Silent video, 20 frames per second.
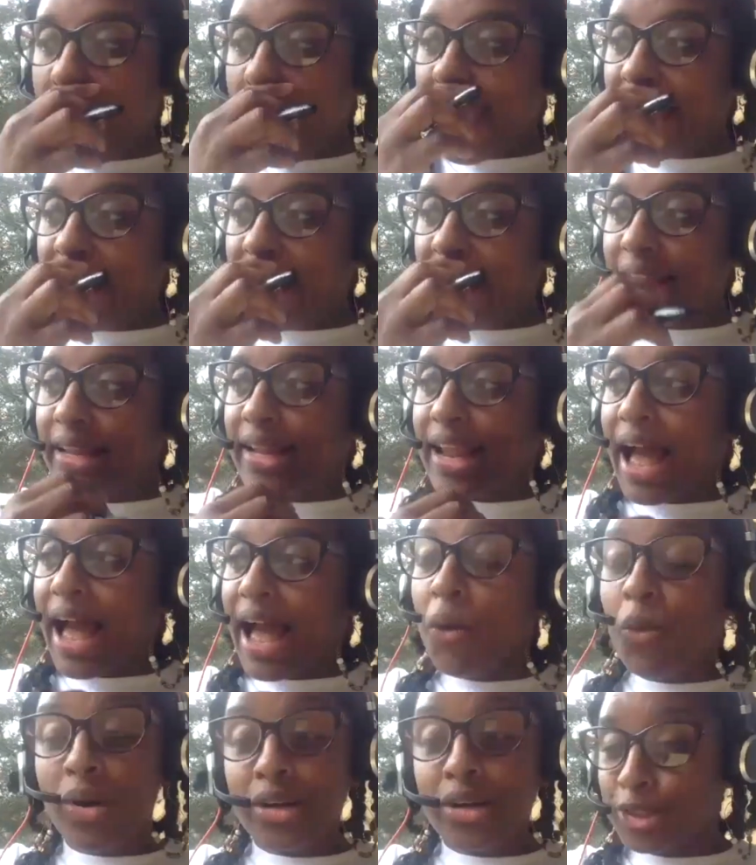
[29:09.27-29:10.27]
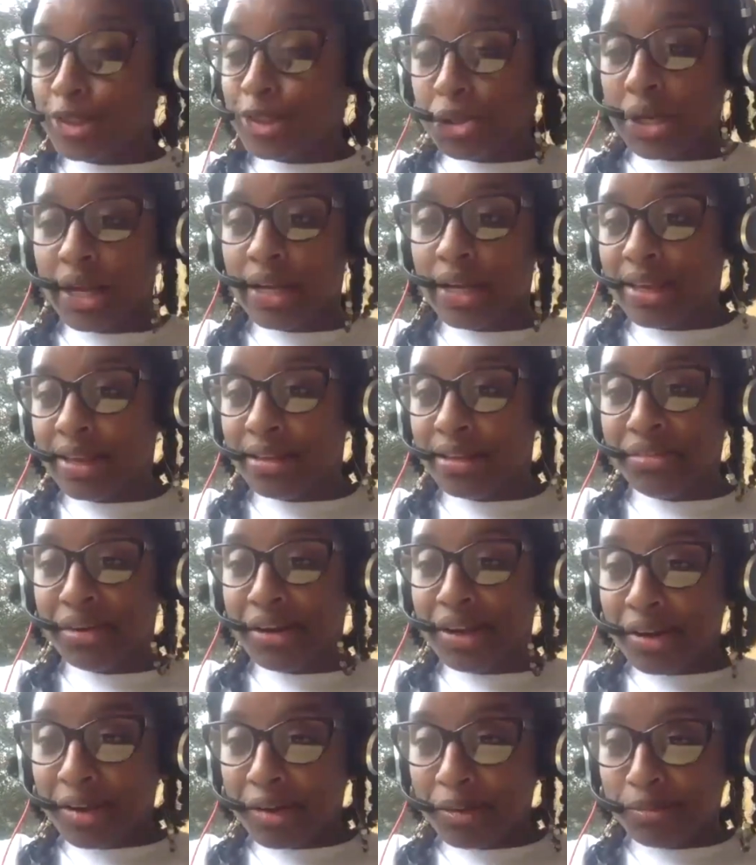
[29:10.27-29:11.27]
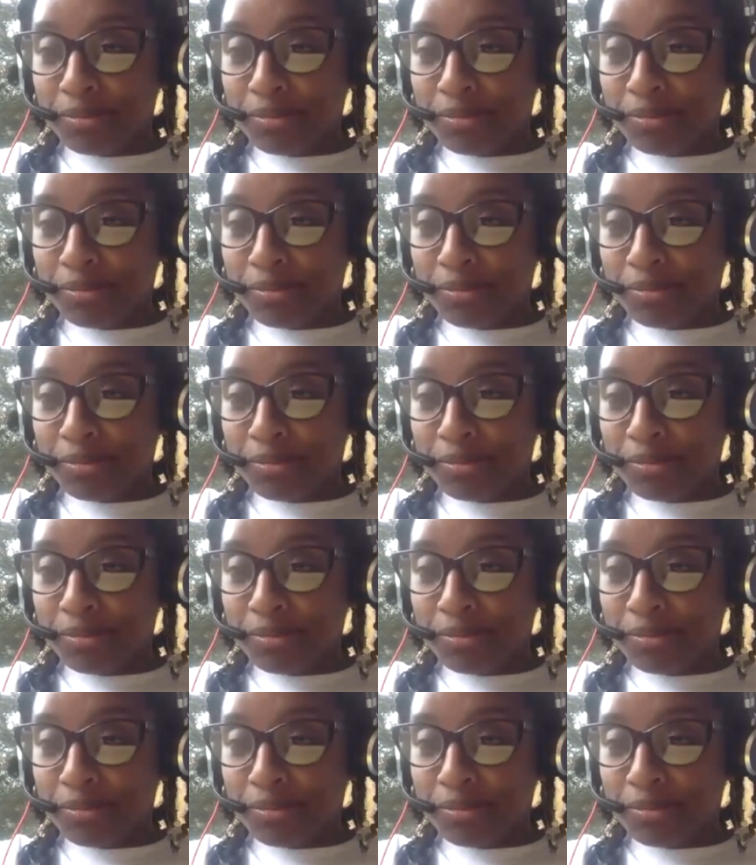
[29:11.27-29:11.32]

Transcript: and i wasn't trying to give it up